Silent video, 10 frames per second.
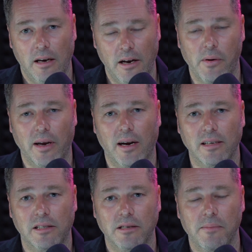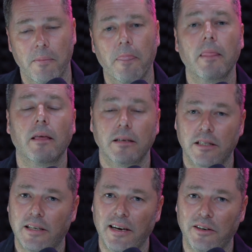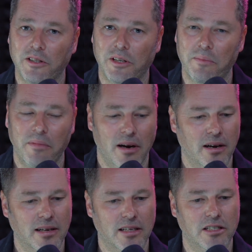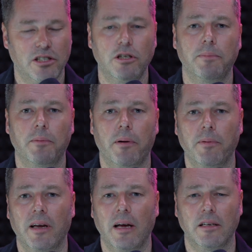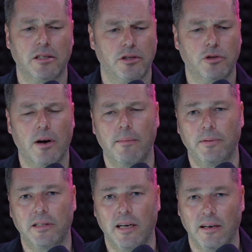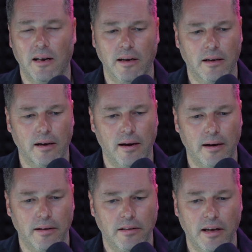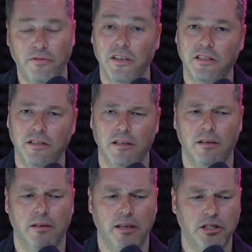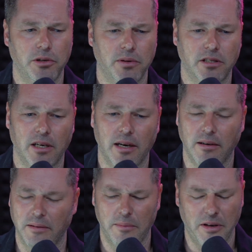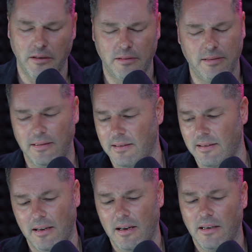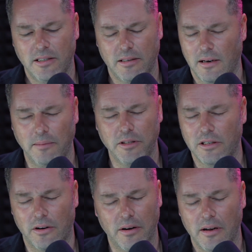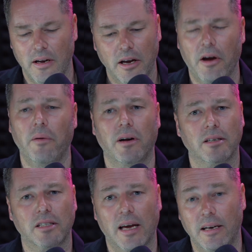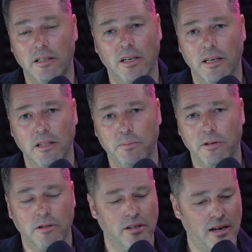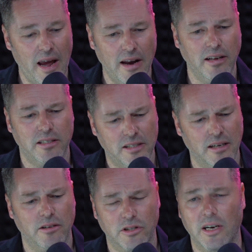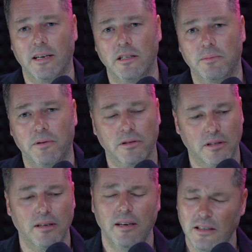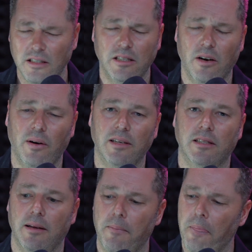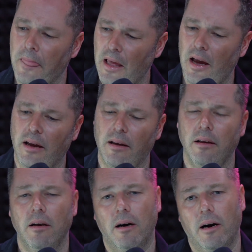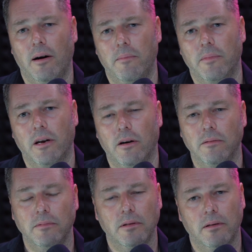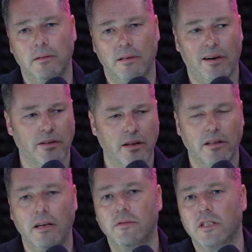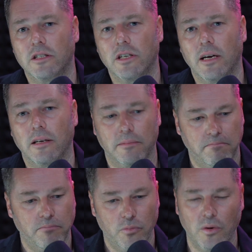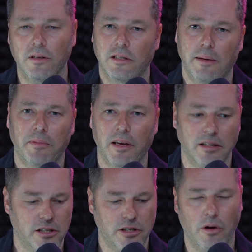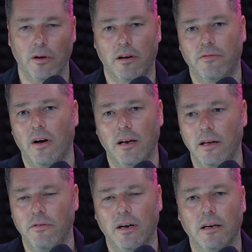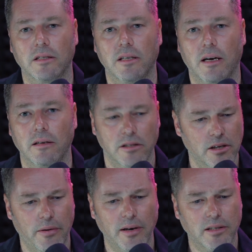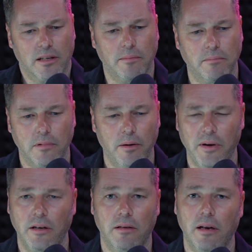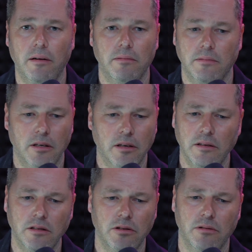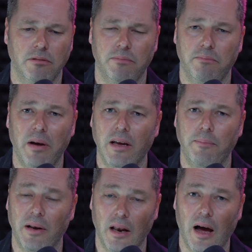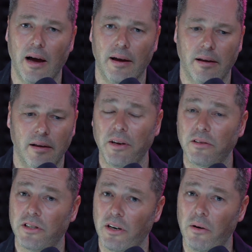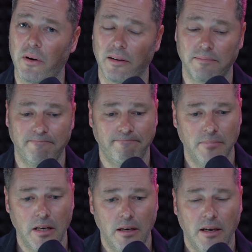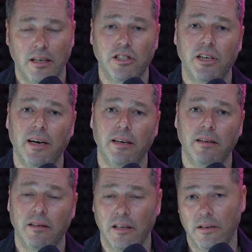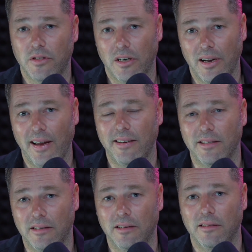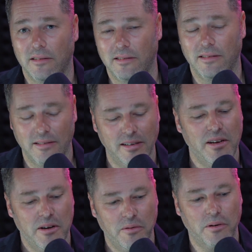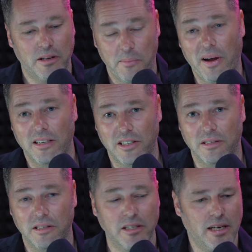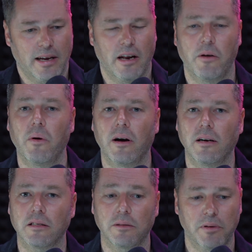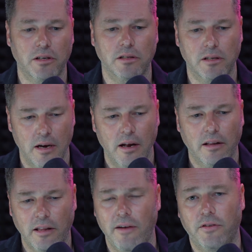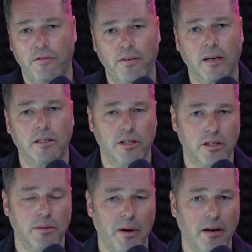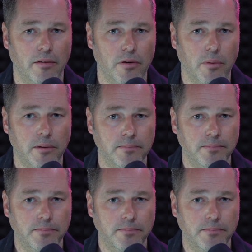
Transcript: Anyway, guys, stay awesome. Unlike these stupid propagandists who try and pretend like theft isn't an issue in China. I mean, I'm sorry. Go and ask any Chinese person, any single Chinese person. Just go ask them, hey, are there thieves in China? Will something get stolen if I leave it outside? Just go them. I mean, they're not going to make up a lie because you know what? In China, thieves are hated with a passion, just like anywhere else, because theft affects just about everyone.